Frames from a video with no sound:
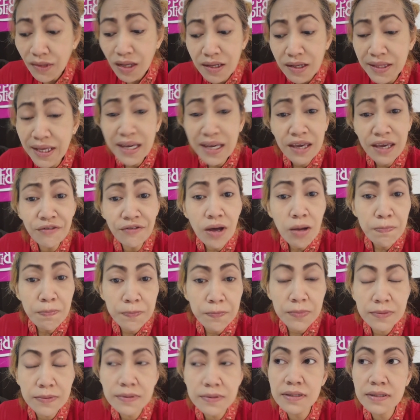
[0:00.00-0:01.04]
they give
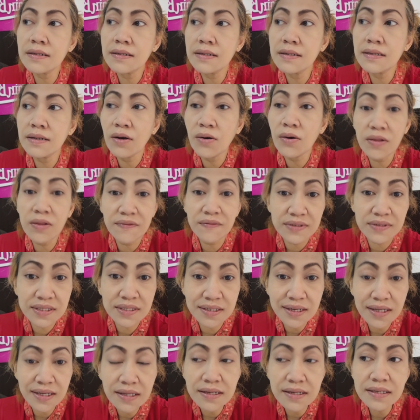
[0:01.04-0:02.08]
up all of a
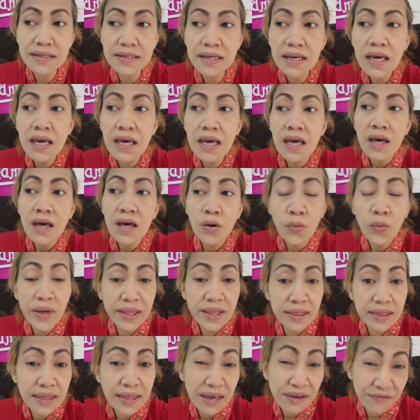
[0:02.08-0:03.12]
sudden
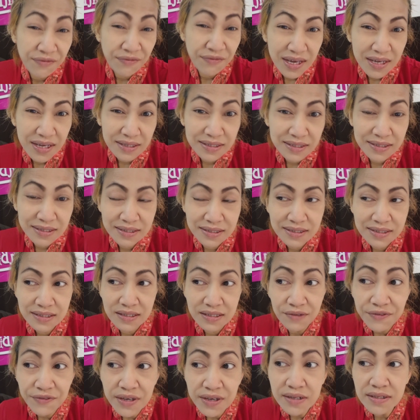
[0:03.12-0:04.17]
when they face
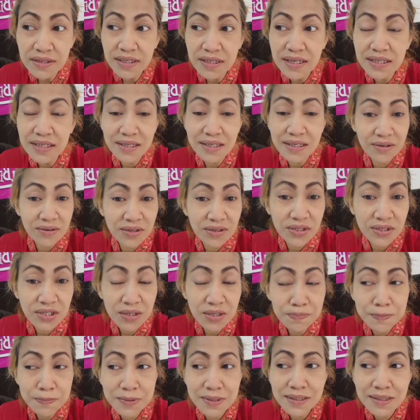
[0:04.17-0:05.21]
difficulties and
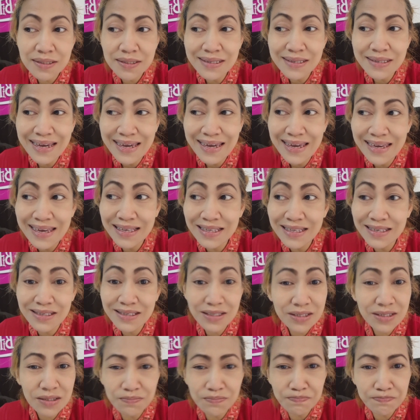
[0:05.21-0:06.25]
hardships.
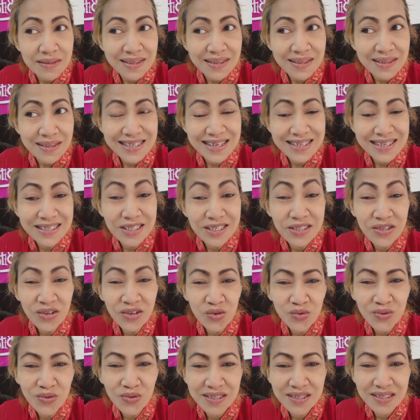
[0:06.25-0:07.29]
Let's say they
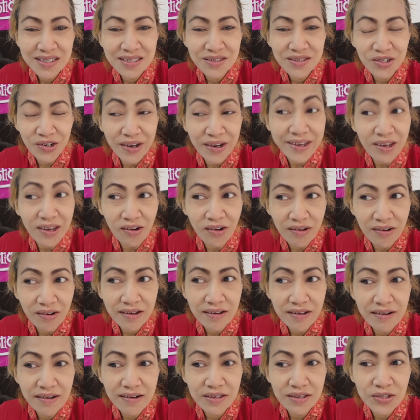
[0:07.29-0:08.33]
don't try
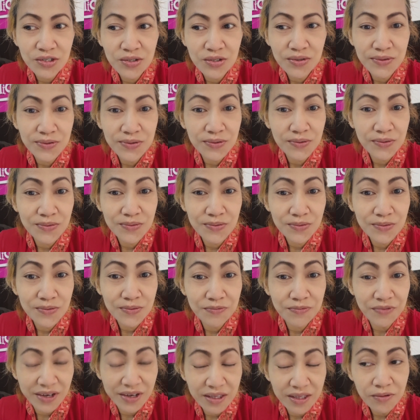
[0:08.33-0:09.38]
harder to
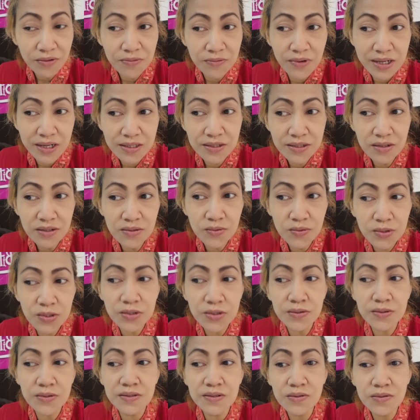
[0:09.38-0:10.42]
find a
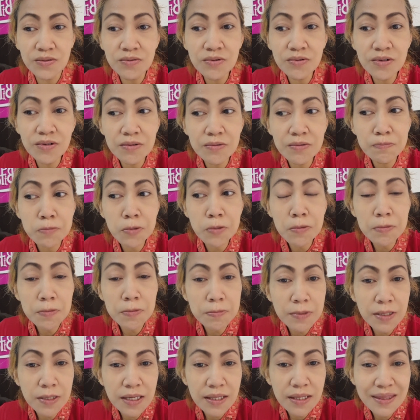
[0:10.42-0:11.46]
resolution, or
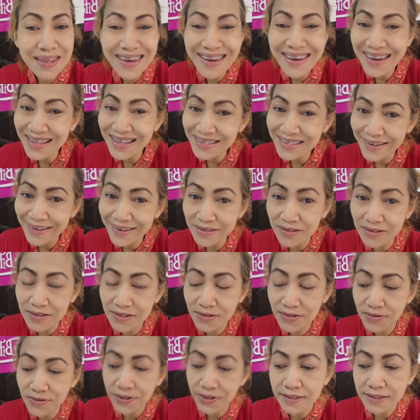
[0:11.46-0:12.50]
probably they can't handle
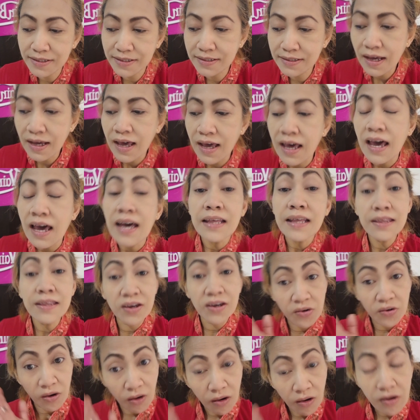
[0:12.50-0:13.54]
stress.
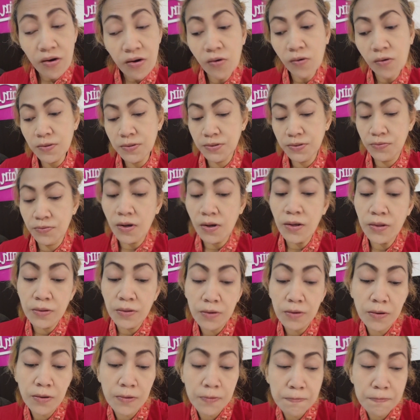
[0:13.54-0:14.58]
There are also
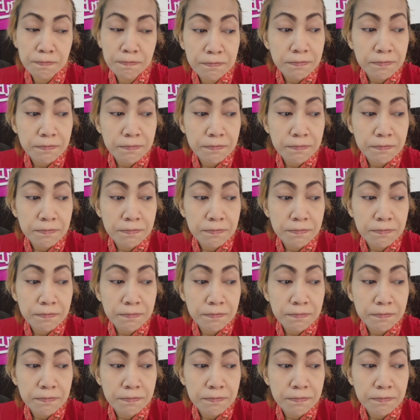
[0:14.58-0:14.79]
other